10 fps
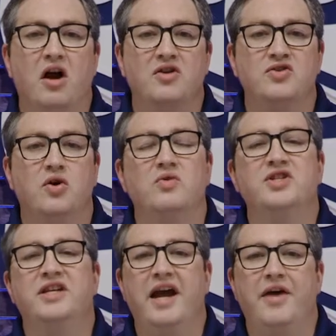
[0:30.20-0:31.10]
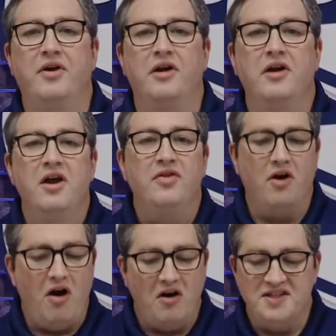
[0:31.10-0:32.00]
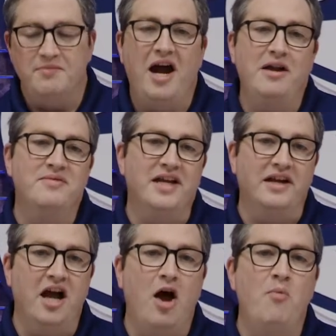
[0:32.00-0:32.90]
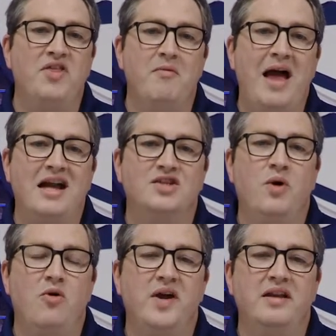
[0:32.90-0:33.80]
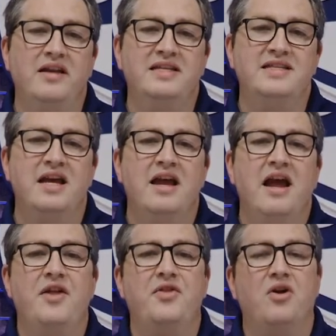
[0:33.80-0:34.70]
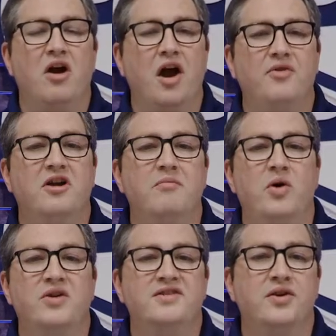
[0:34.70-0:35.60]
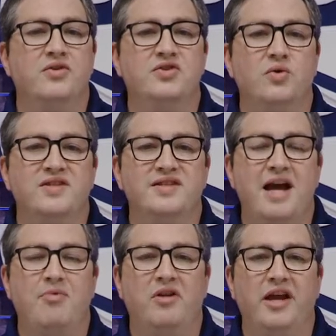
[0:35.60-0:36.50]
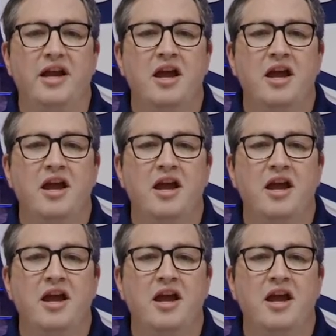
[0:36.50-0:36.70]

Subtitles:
are sold together. There are some items that come with a Maxwell windlass, and then there are other components that are sold separately.